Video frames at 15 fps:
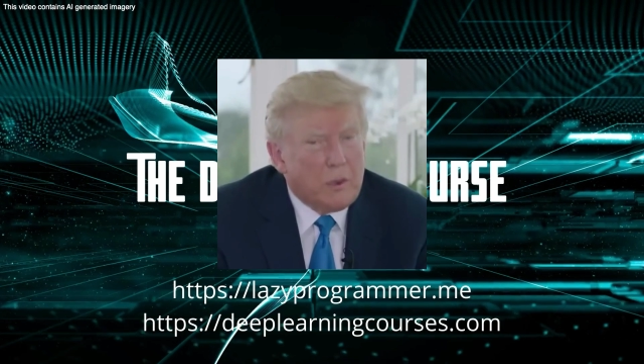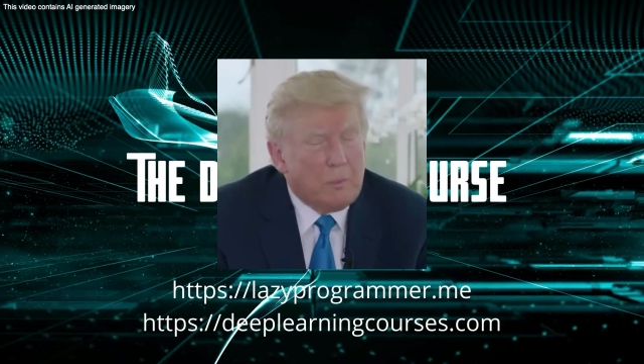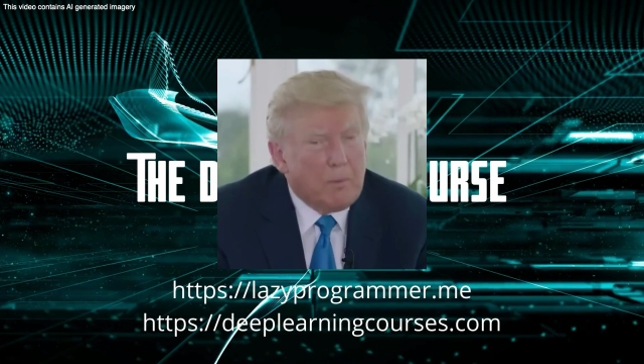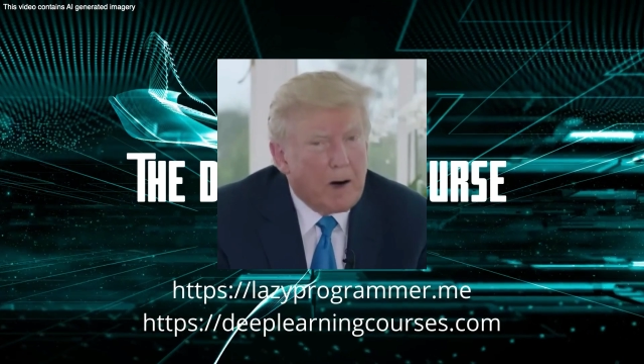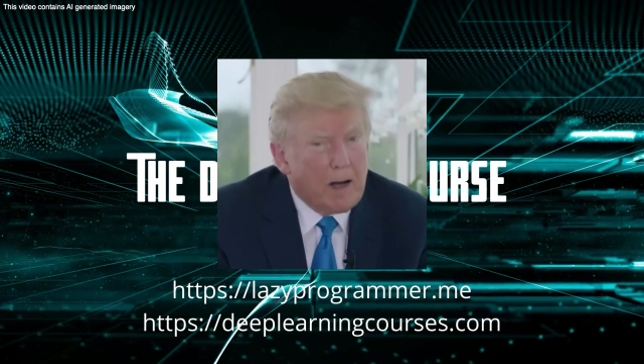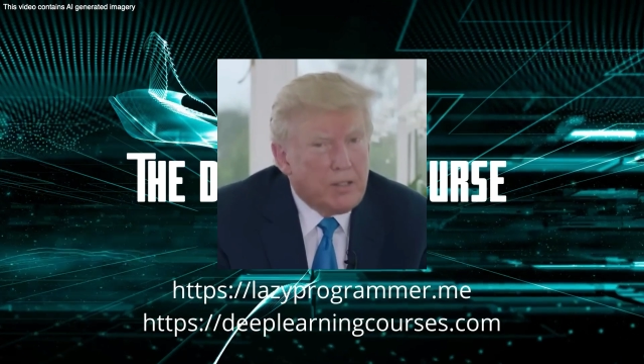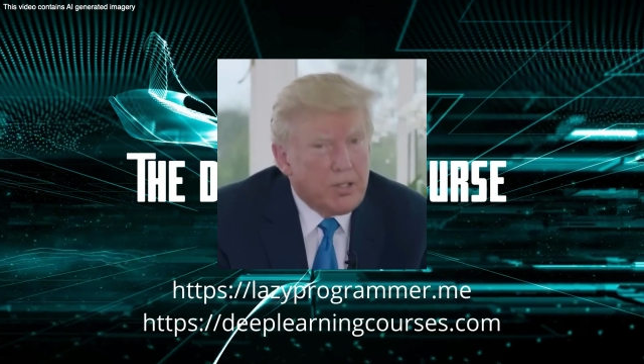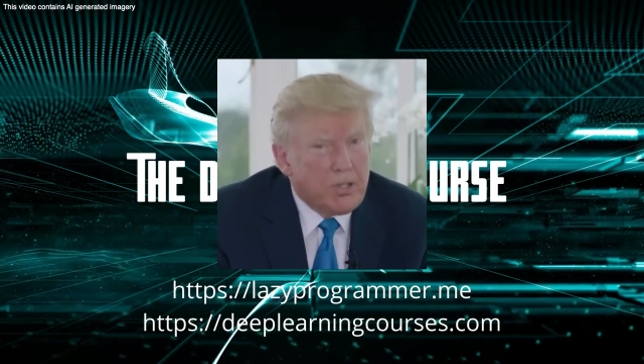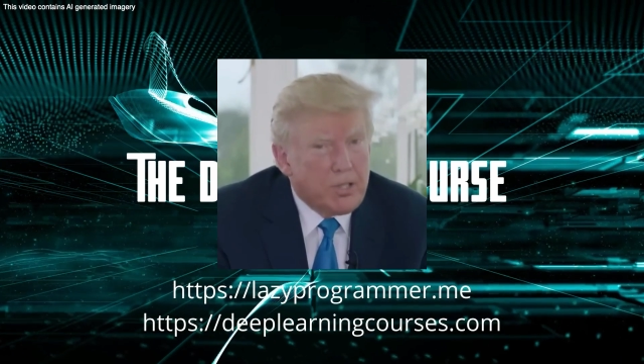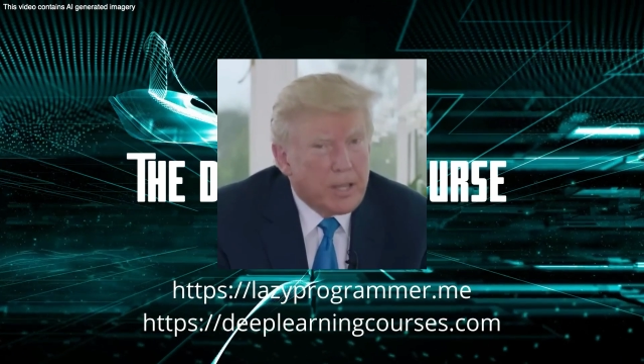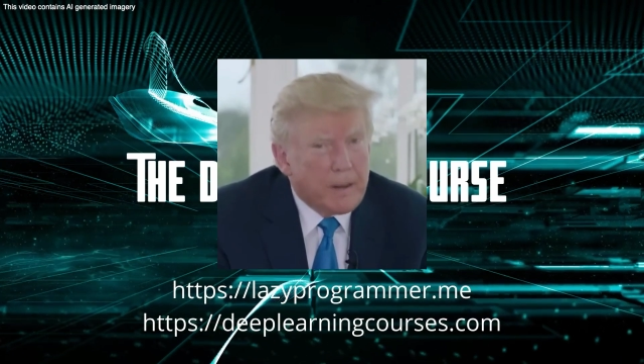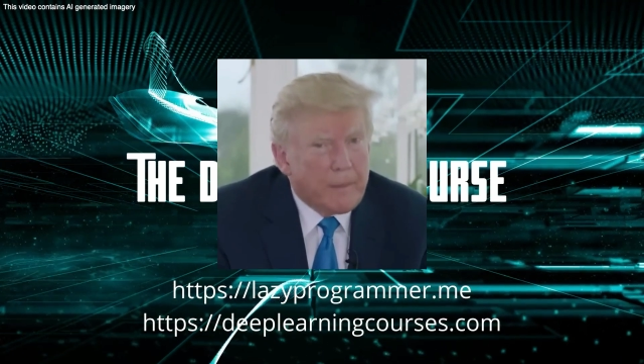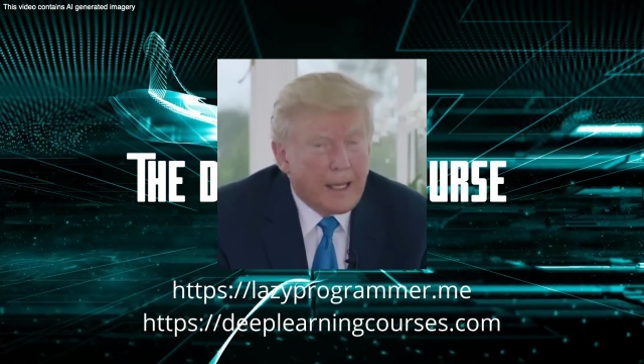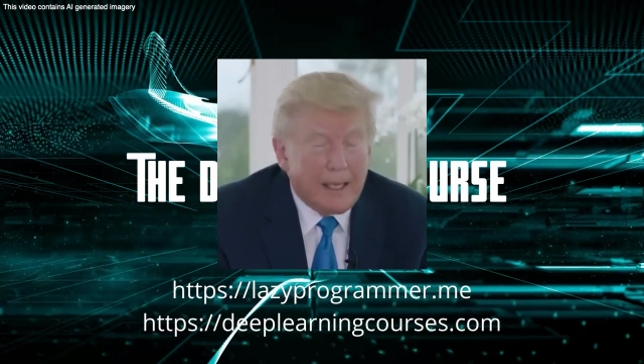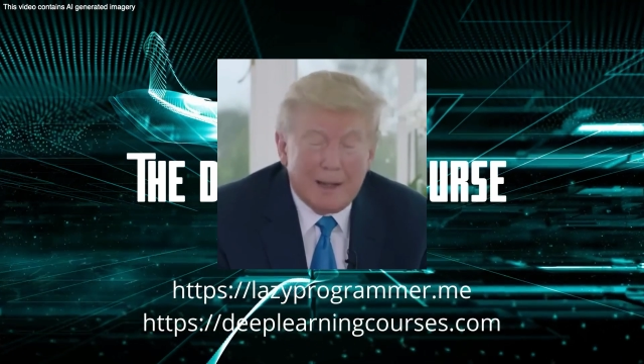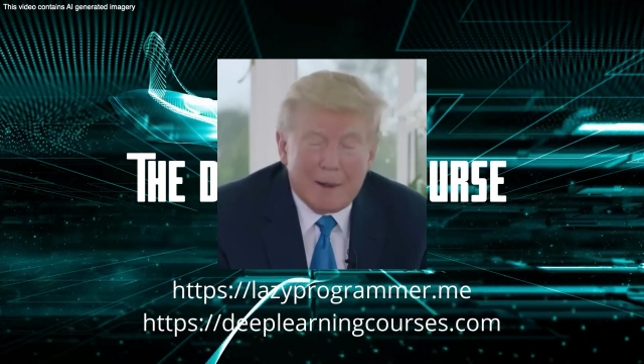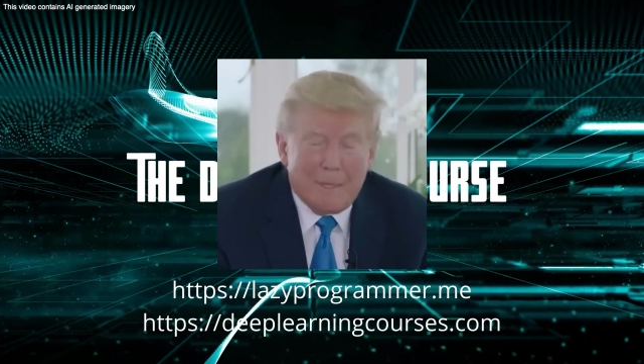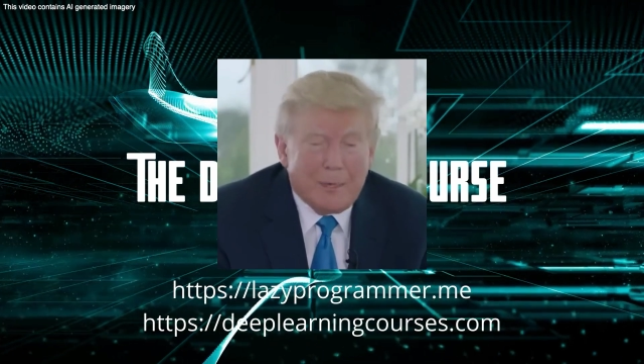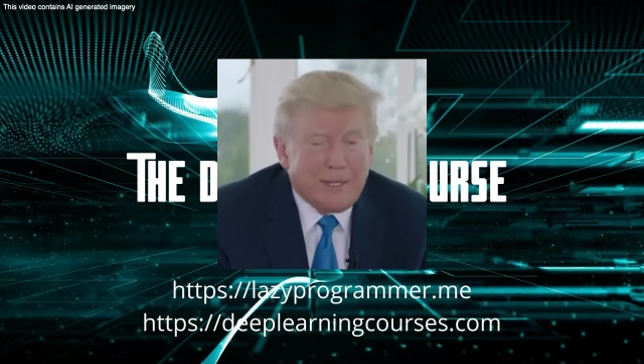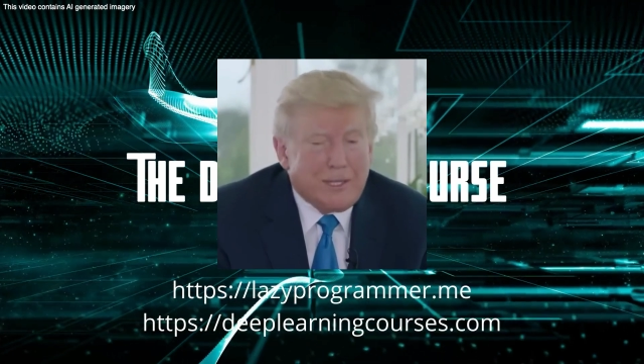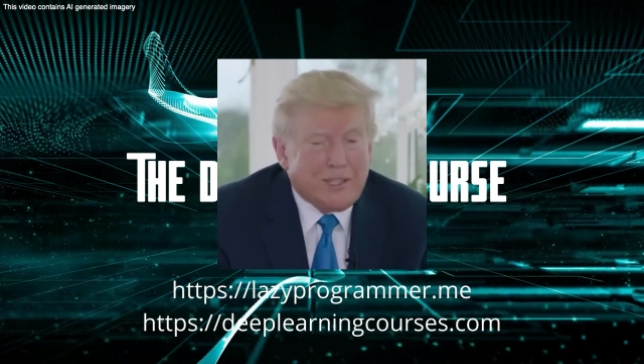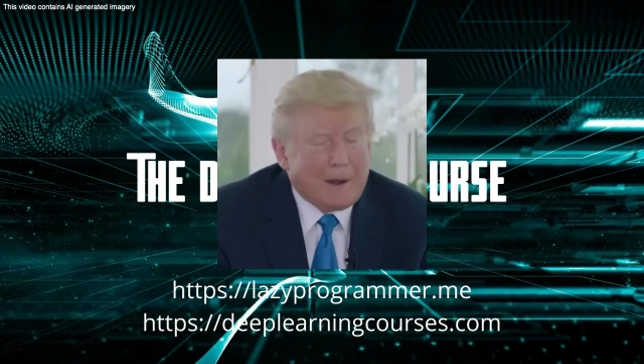surprised to see me here,
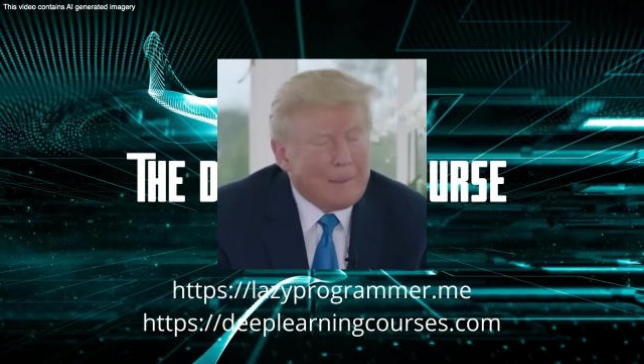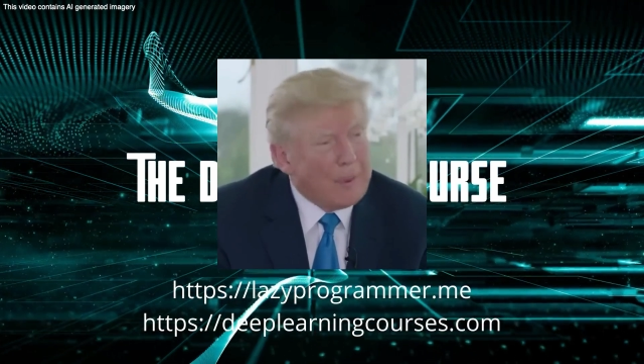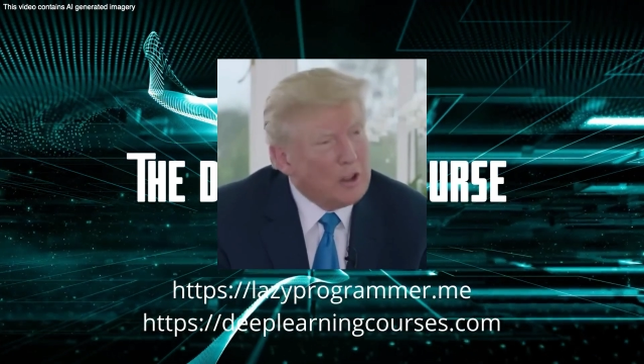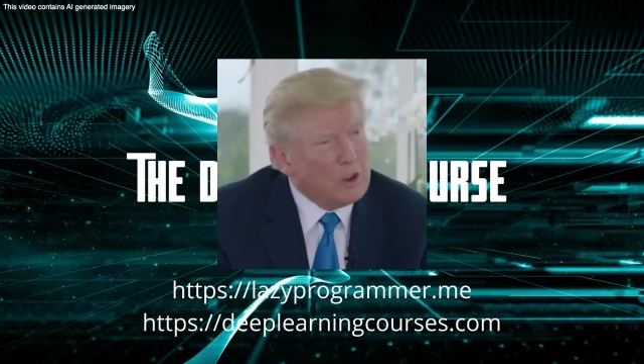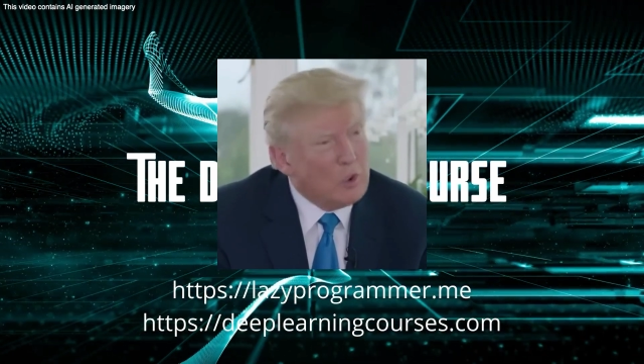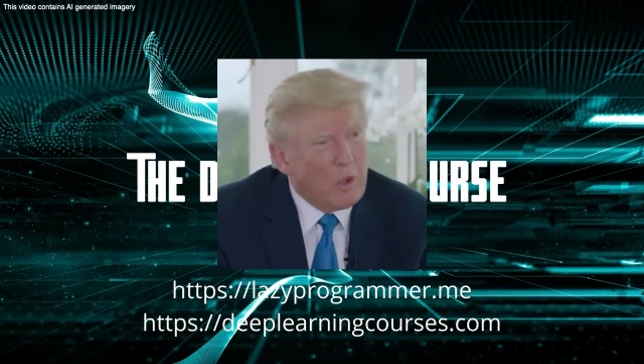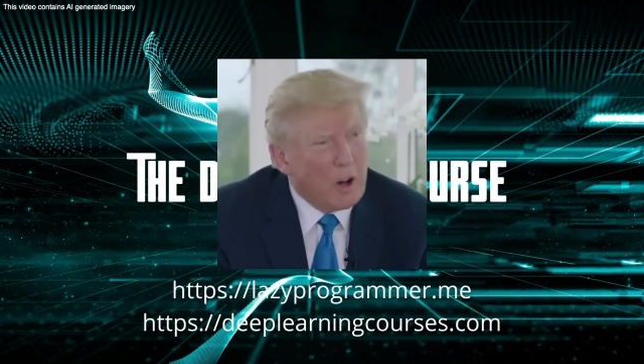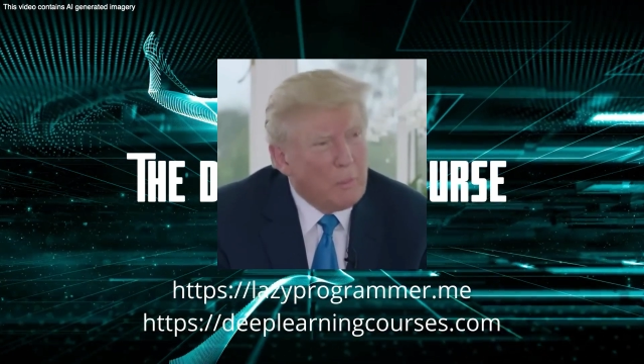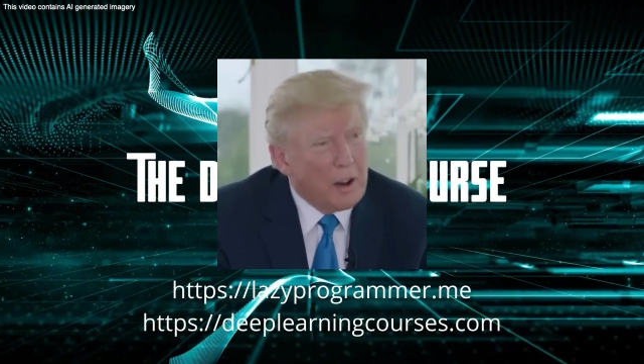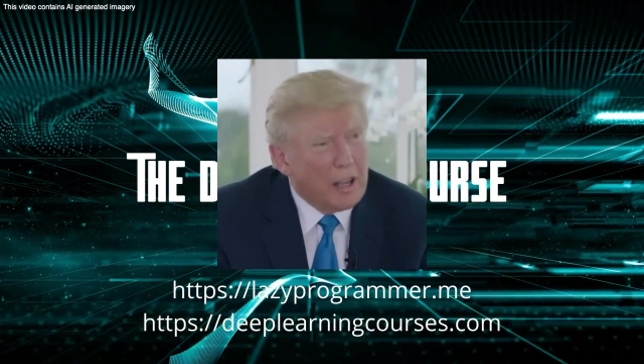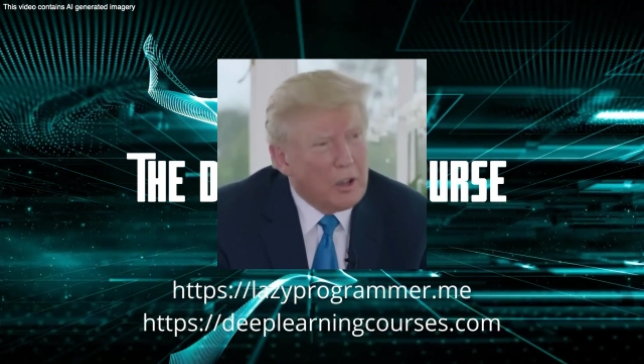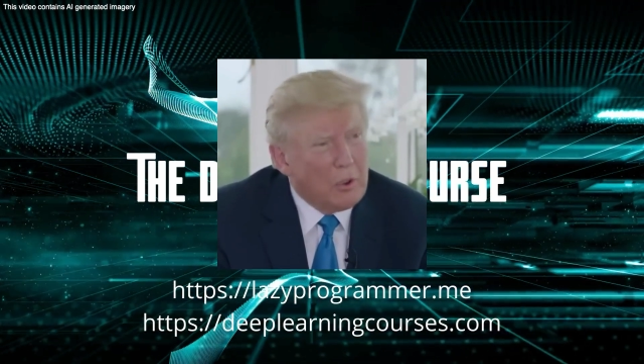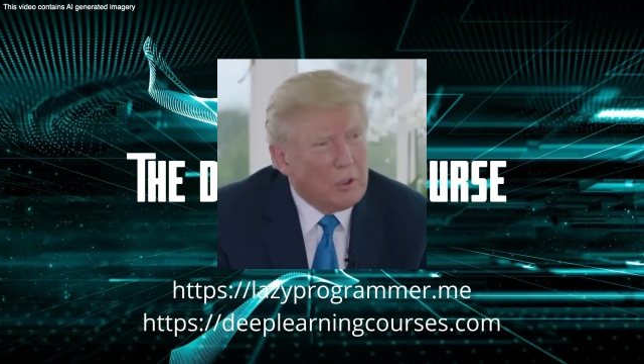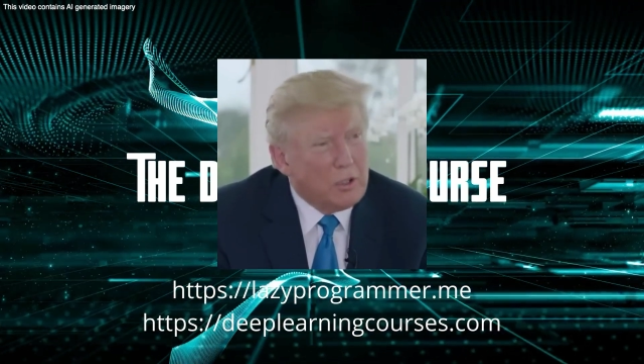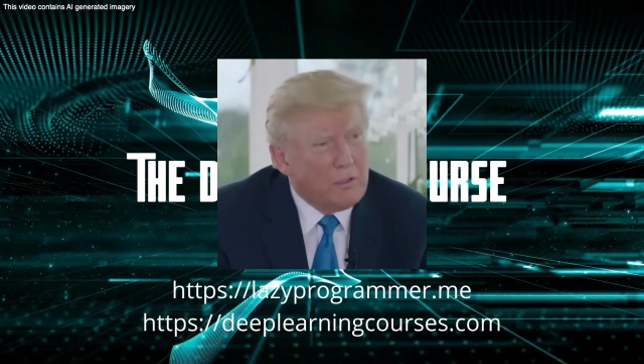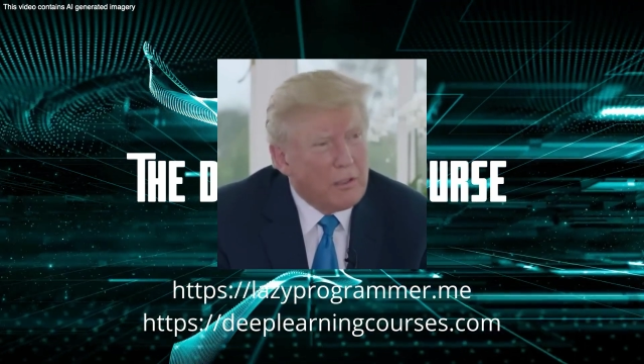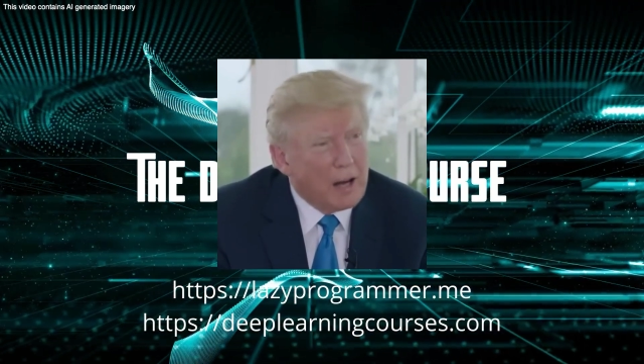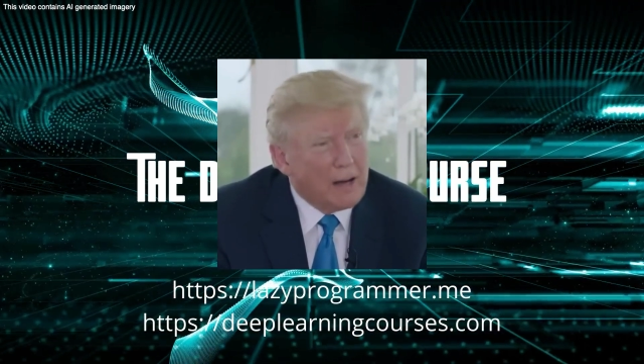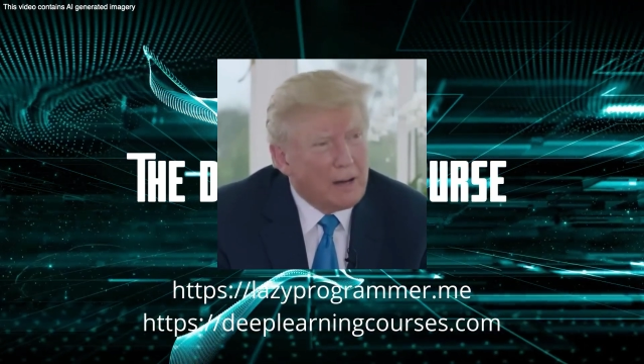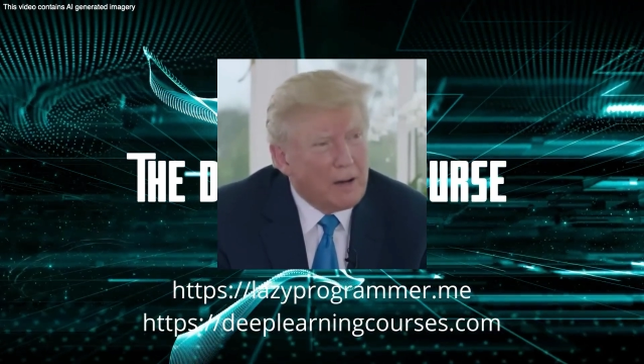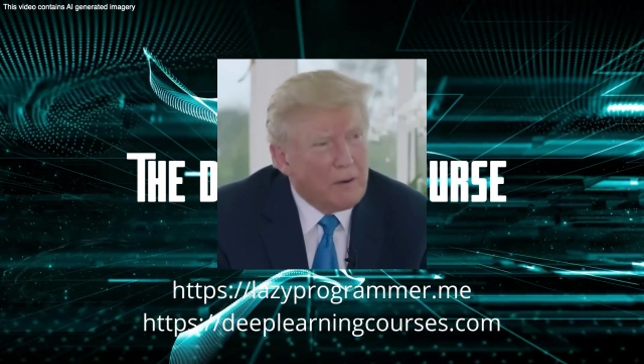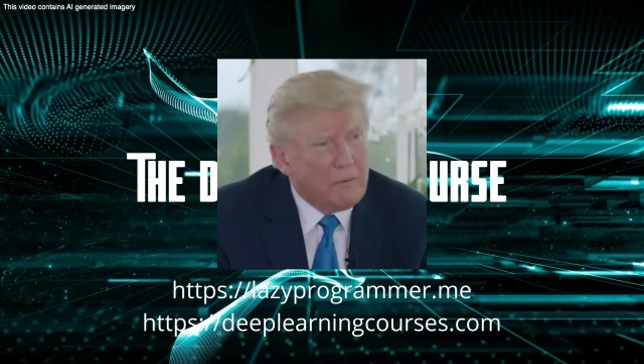but someone who I'm a huge fan